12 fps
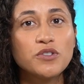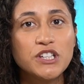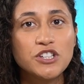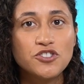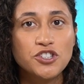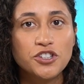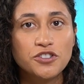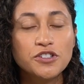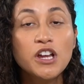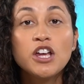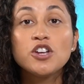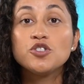on each ear.
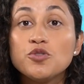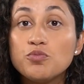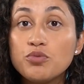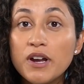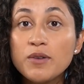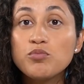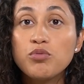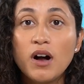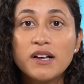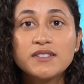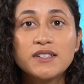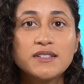Your brain
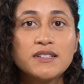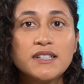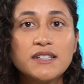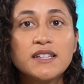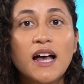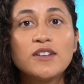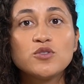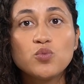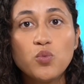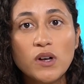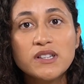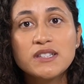processes these as
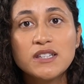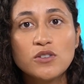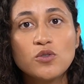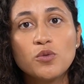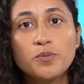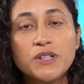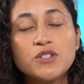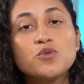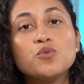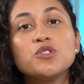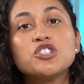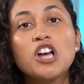one single beat,
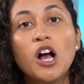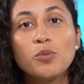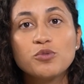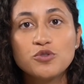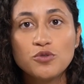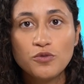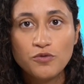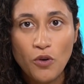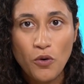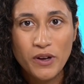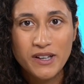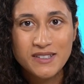which helps you
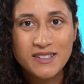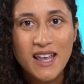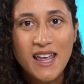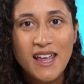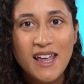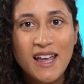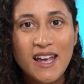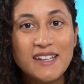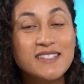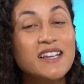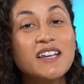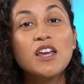focus.
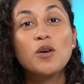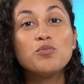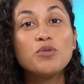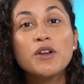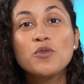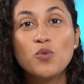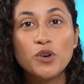It's like a brain